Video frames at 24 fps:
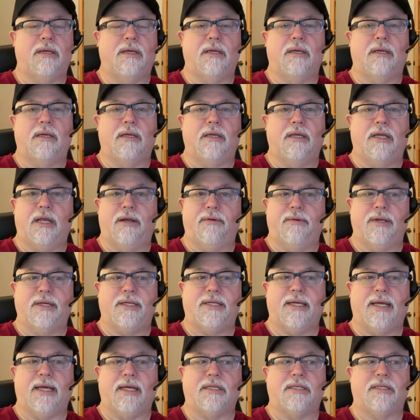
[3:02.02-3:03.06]
here in
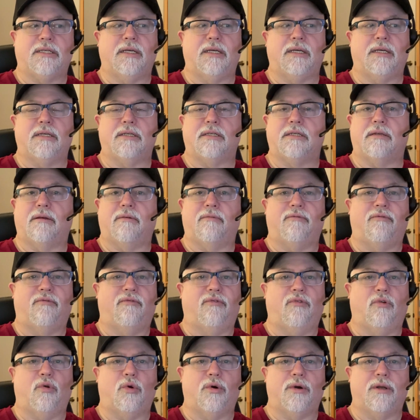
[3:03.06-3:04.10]
Texas,
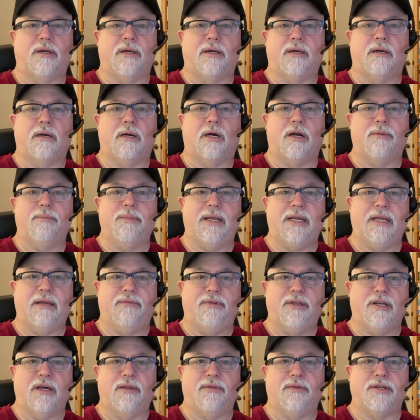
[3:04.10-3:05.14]
Florida, or many of
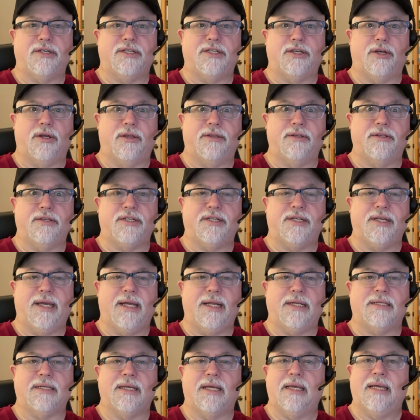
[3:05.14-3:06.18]
the other southern
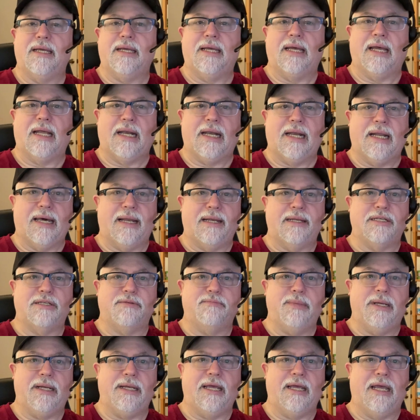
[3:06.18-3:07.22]
states. Not as
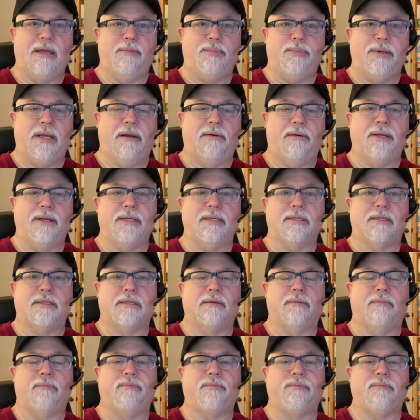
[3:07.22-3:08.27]
many apiaries
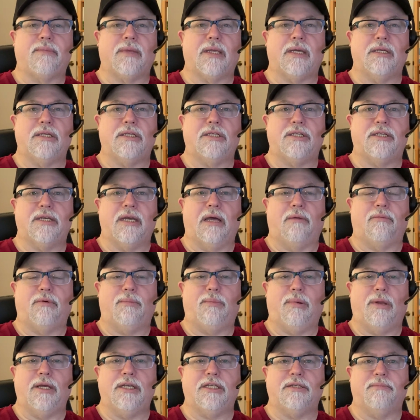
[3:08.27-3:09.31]
sell
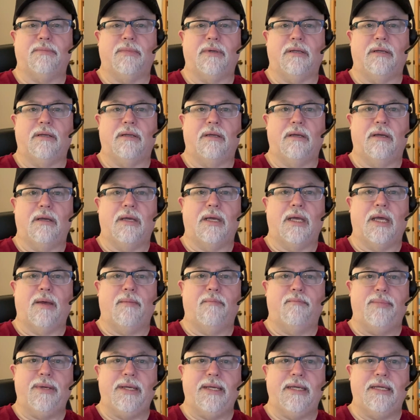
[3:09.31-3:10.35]
replacement
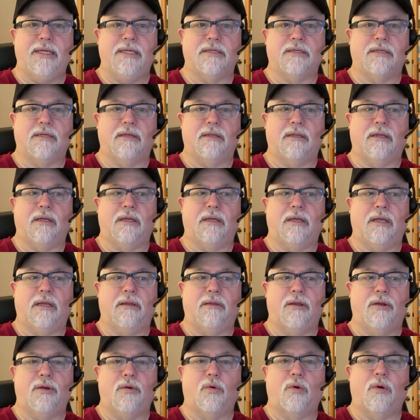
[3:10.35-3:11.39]
bees in
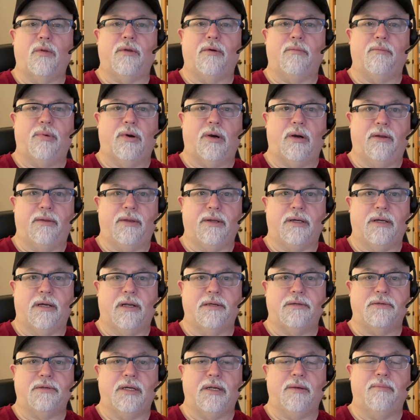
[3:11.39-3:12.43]
the northern part of the
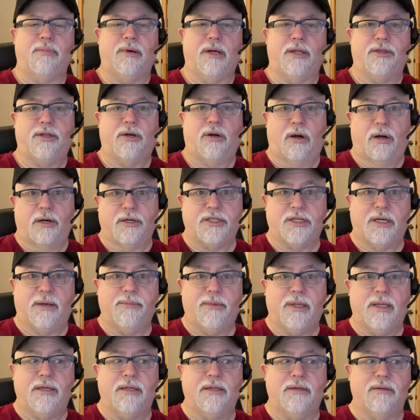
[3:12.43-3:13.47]
country, but there are some
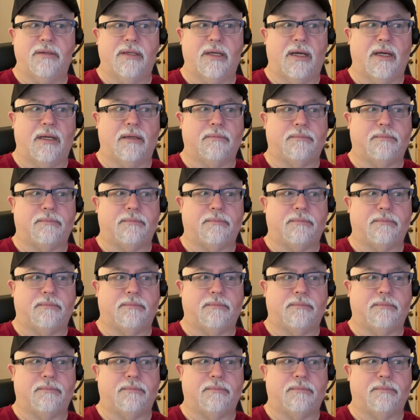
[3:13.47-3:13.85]
that do that.